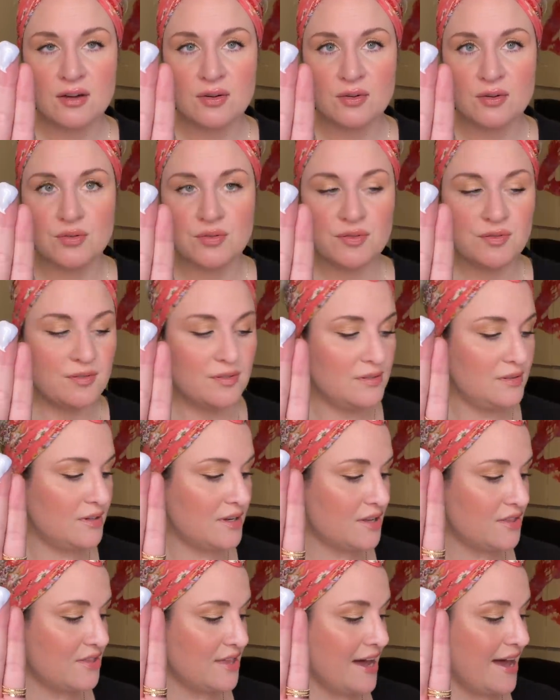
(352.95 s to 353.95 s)
Oof,
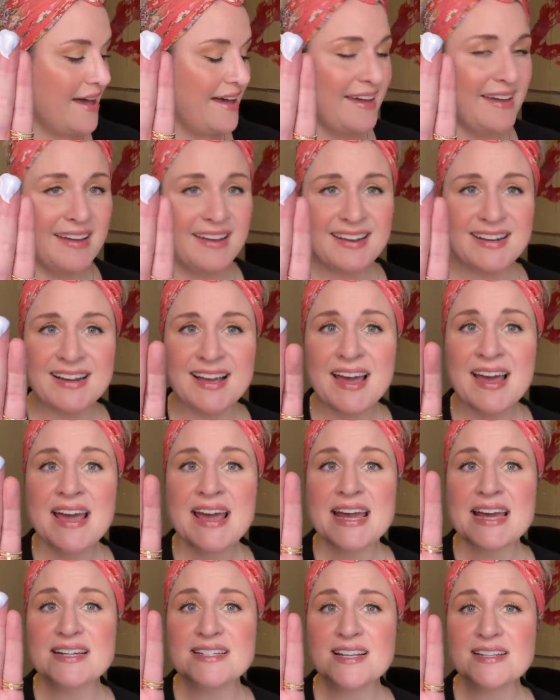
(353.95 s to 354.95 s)
look at that.
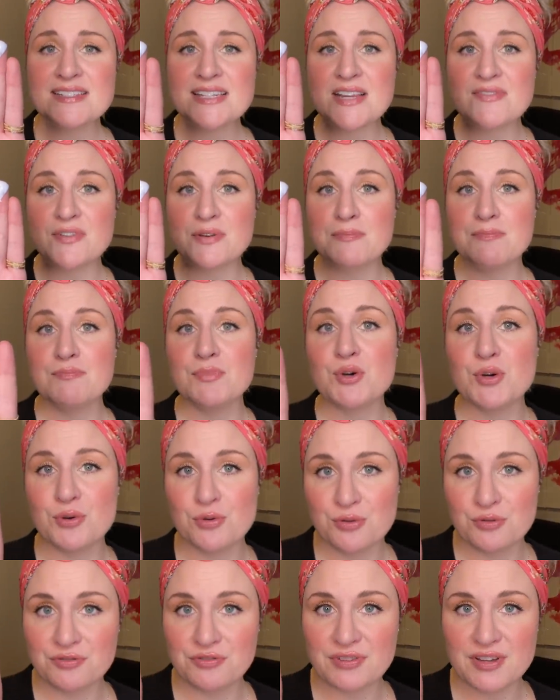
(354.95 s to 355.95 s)
It doesn't even
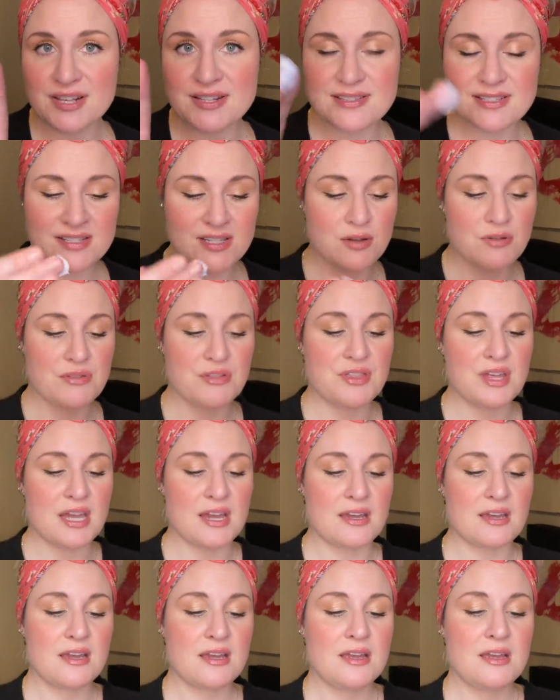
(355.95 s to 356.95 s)
move. It's so
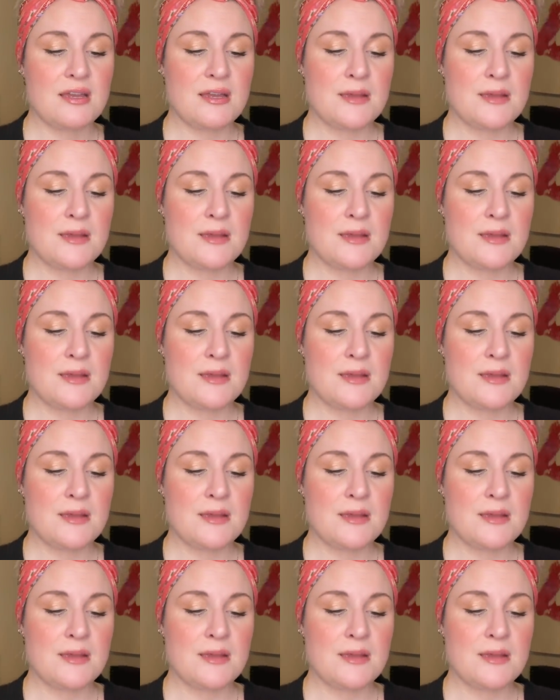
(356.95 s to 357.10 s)
thick.